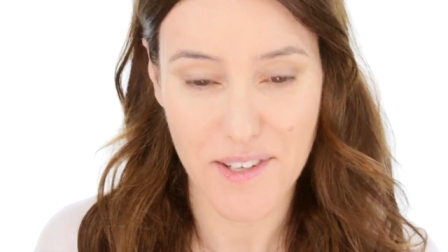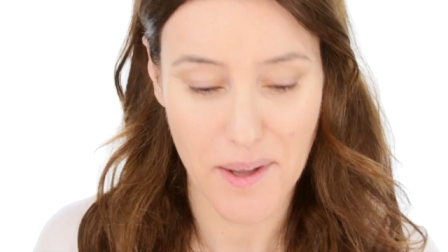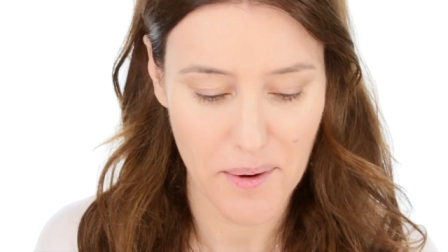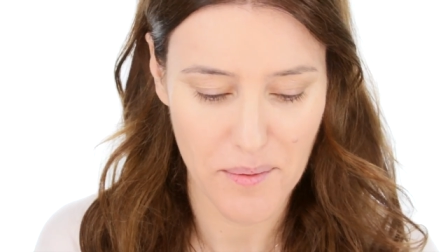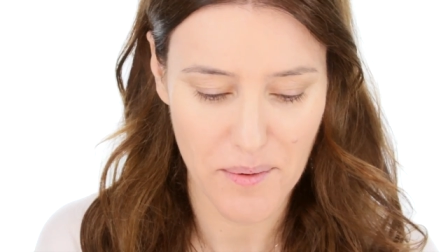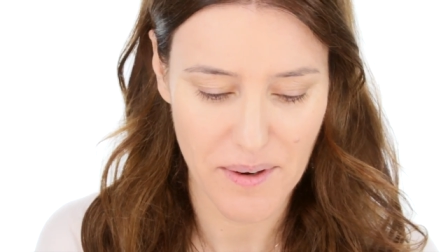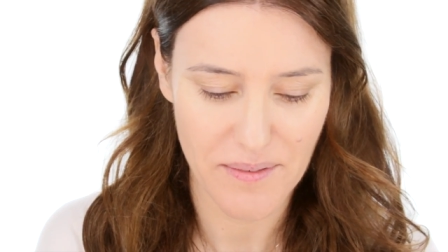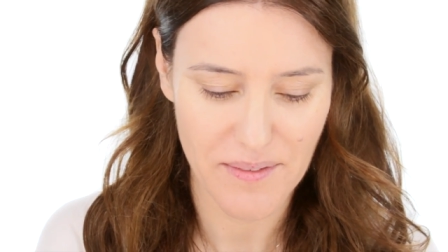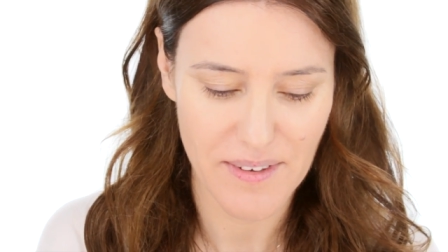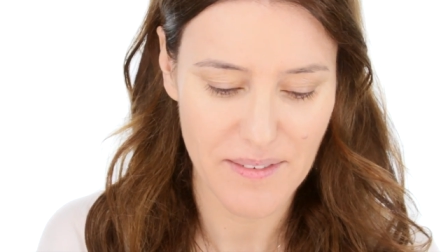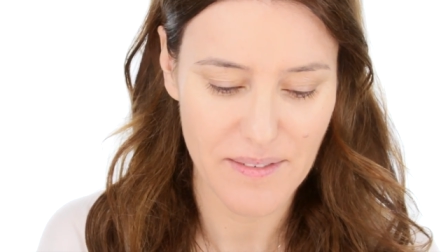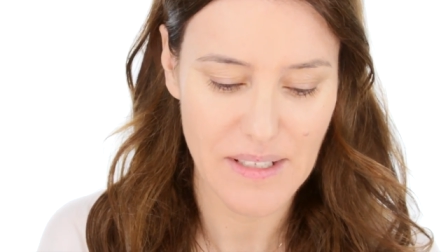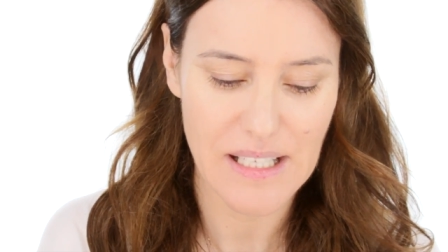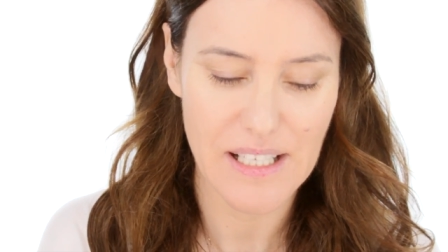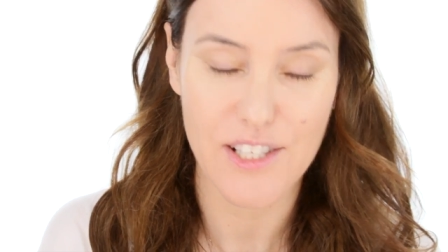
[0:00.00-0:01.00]
So, uh,
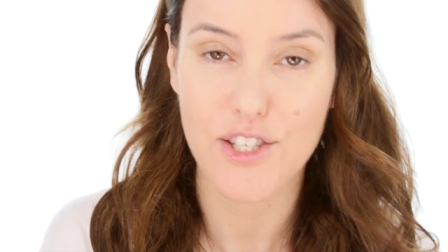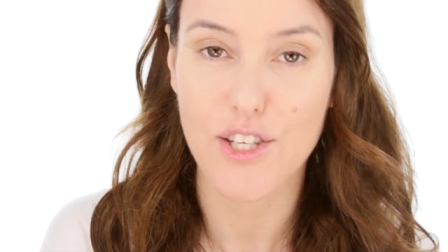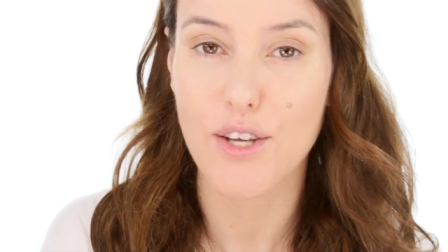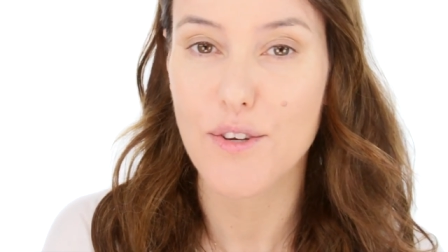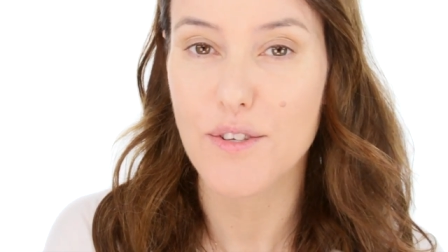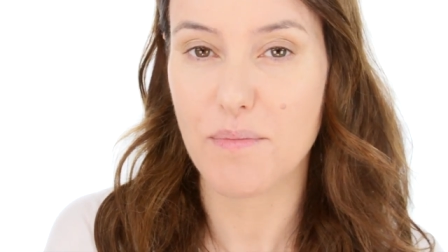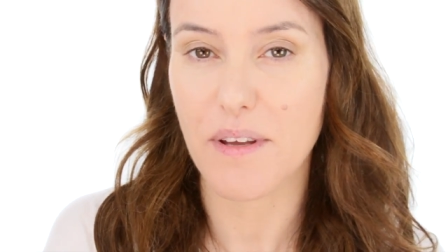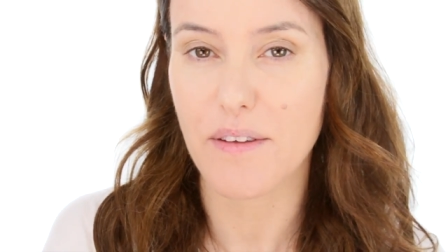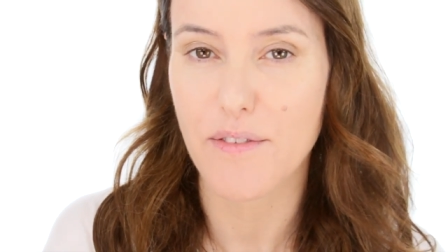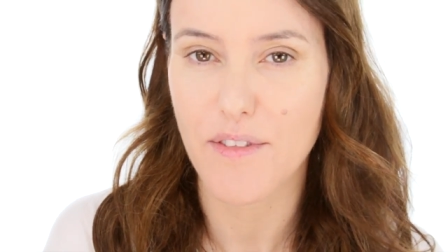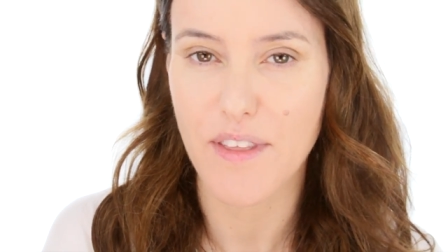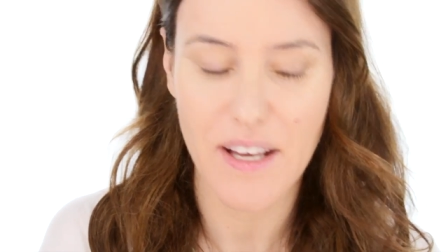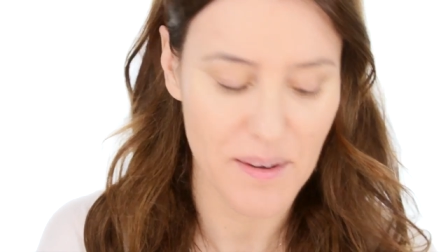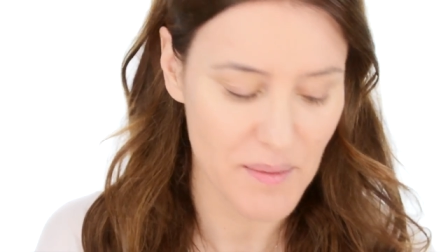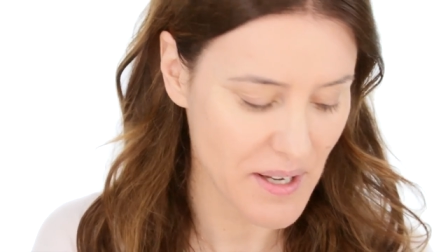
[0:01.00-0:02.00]
excuse me if you
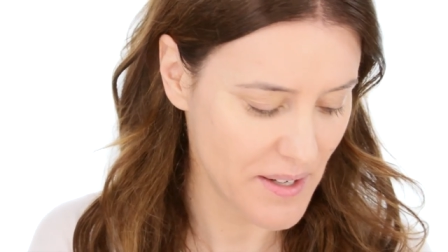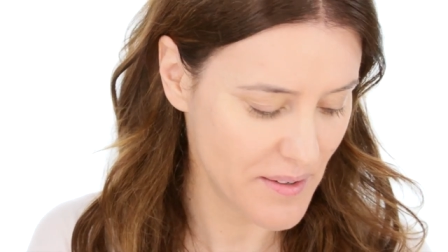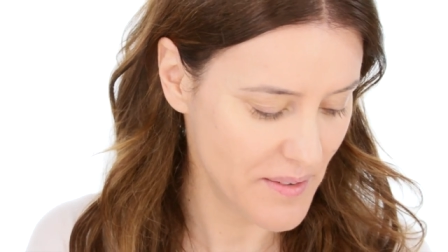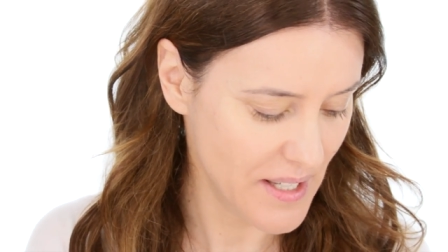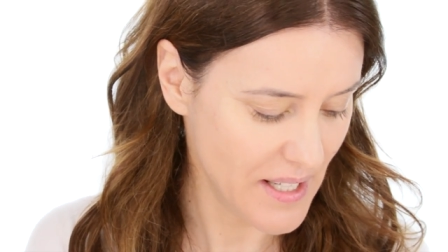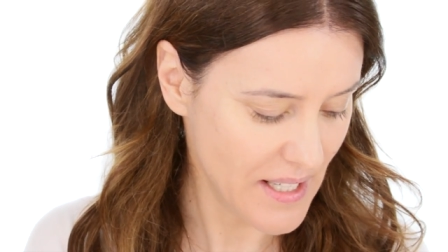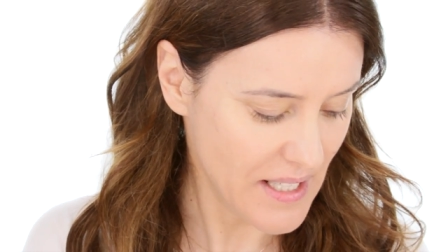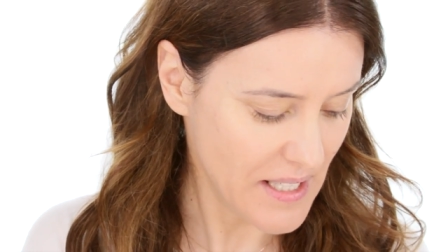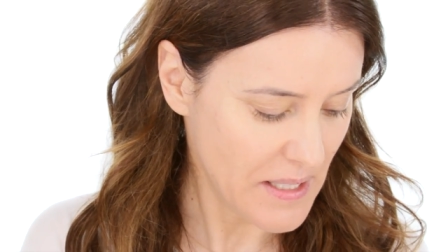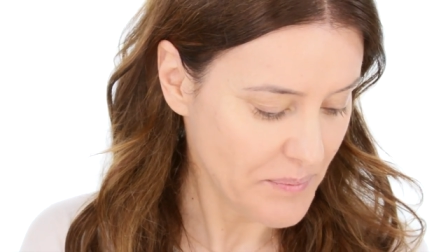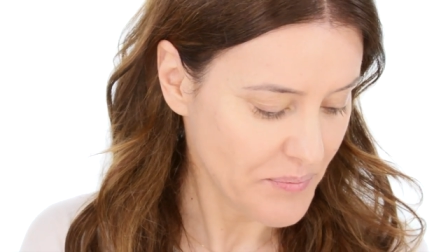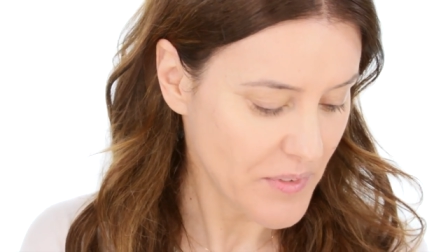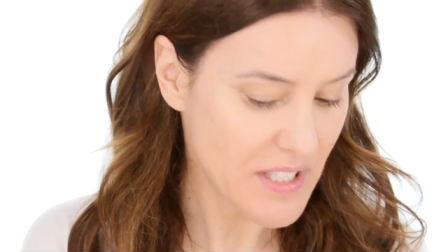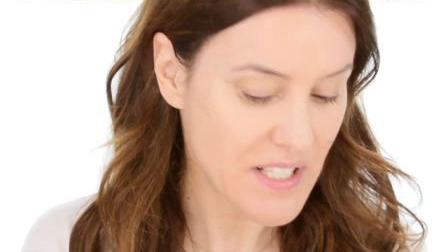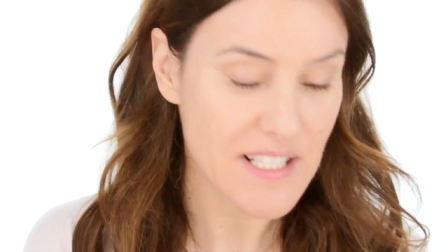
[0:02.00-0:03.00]
think I'm kind of
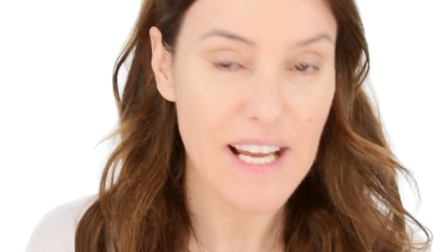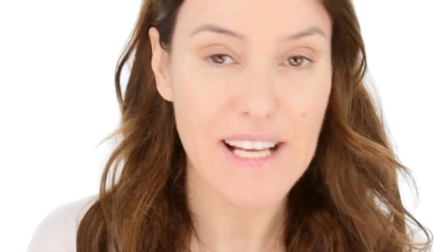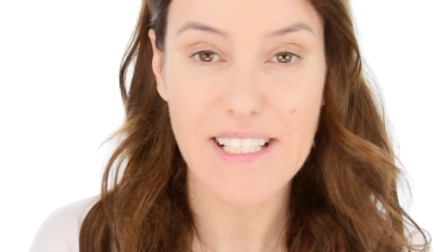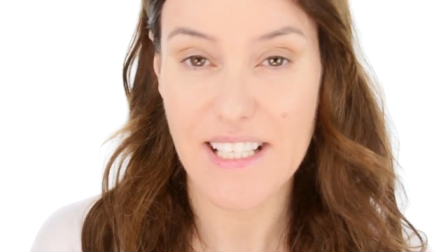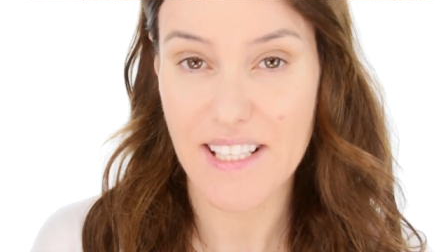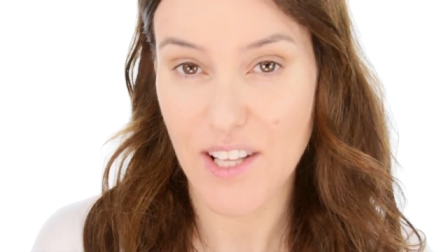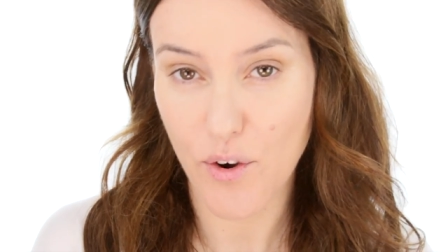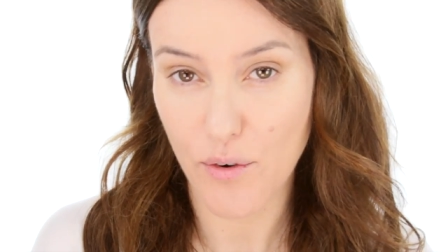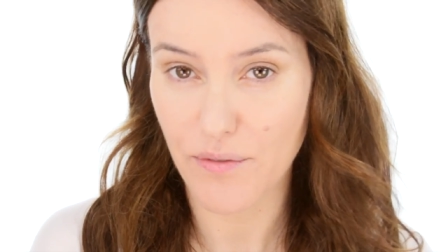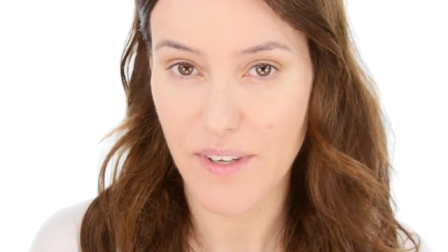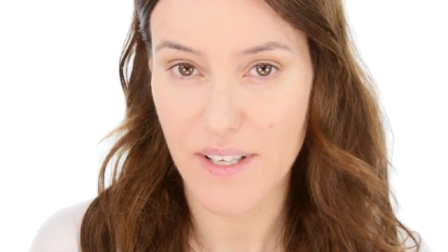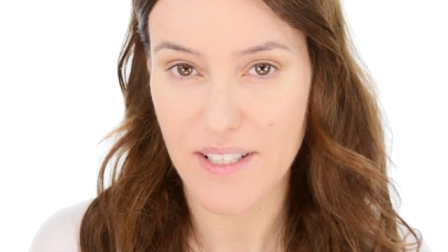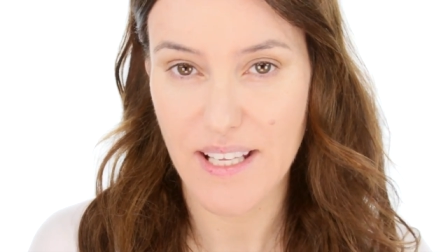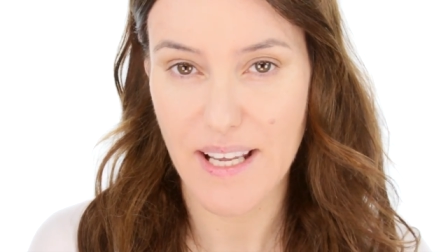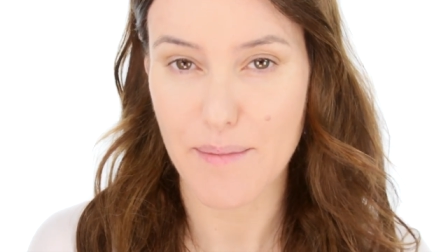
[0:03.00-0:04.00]
stating the
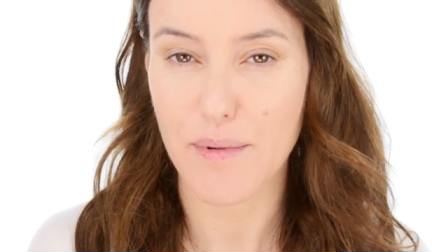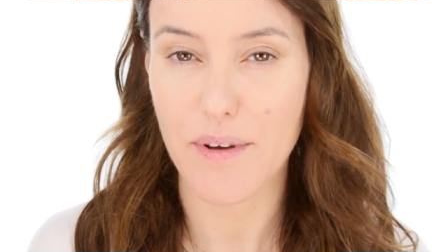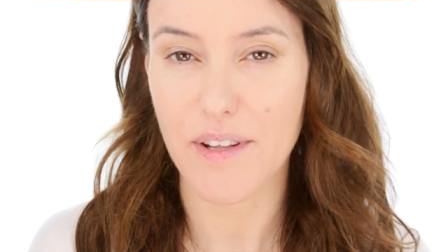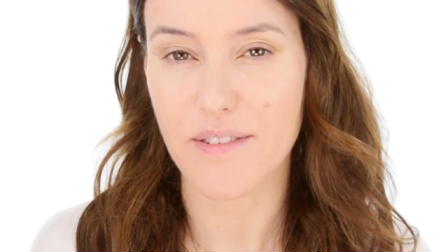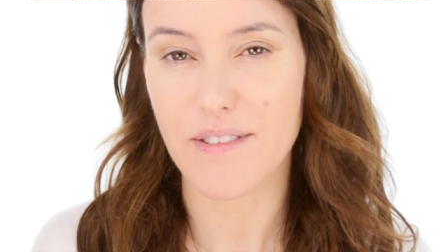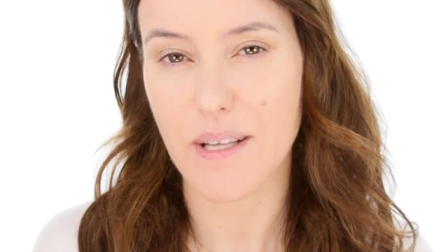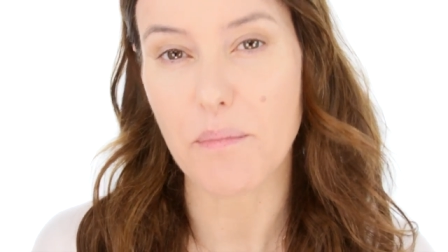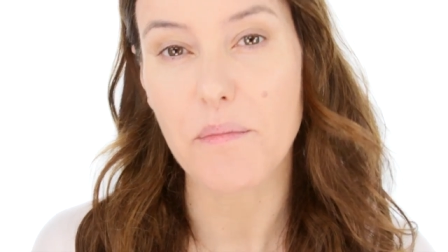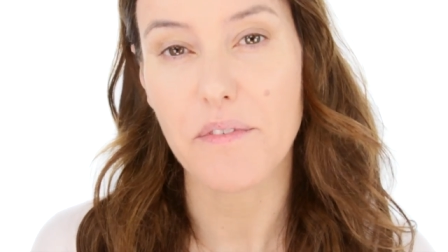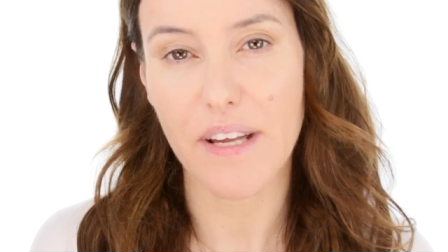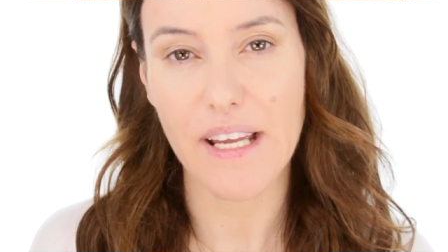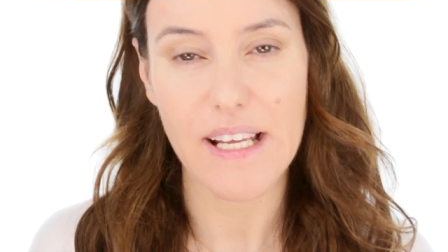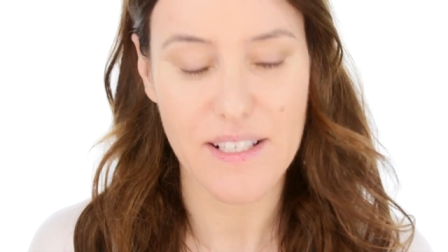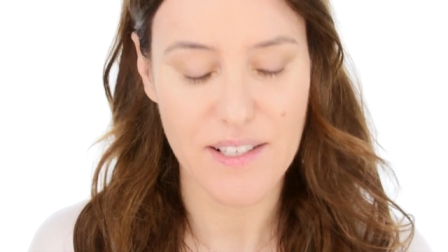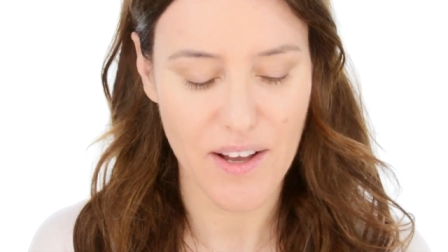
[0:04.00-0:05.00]
obvious here, but some of
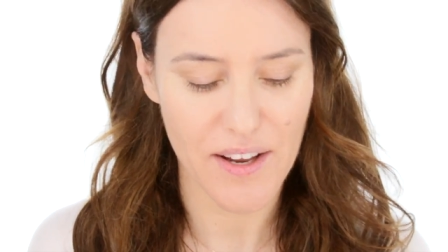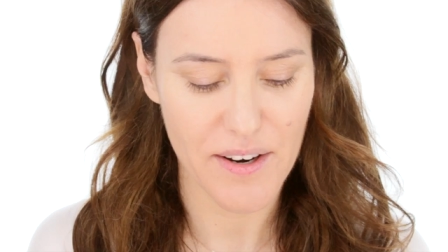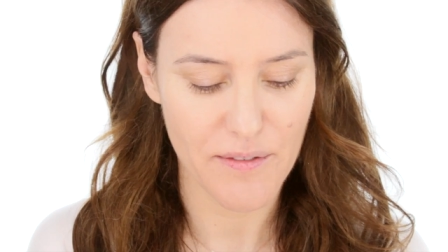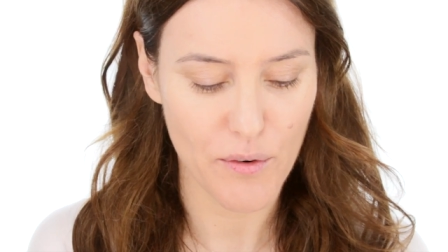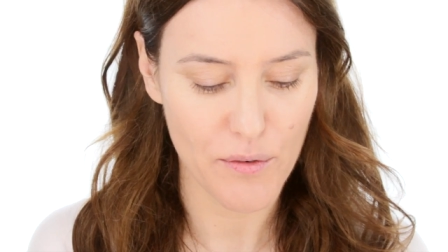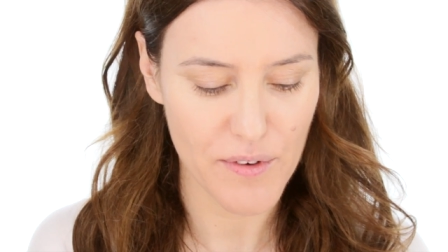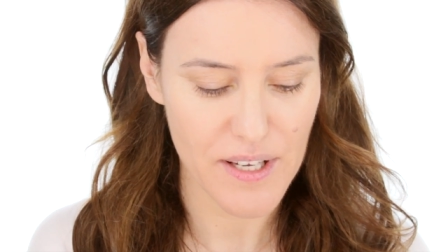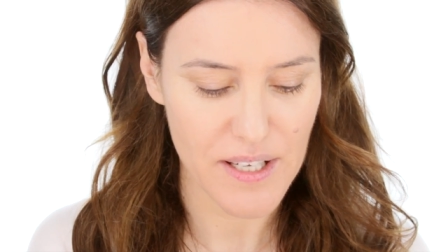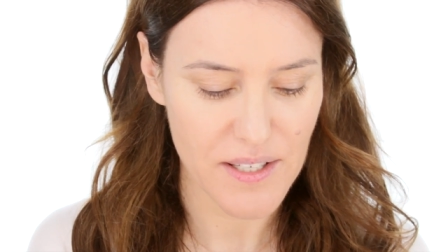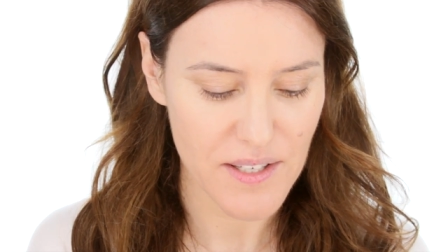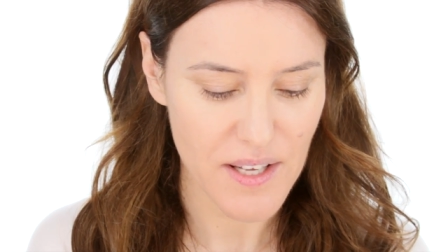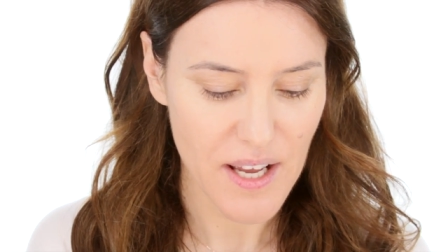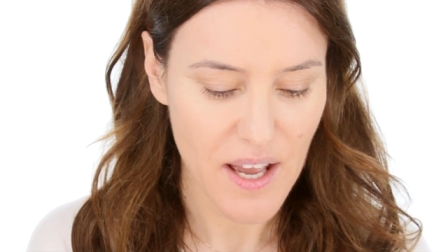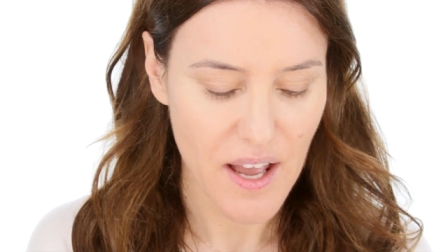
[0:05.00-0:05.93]
it is kind of obvious.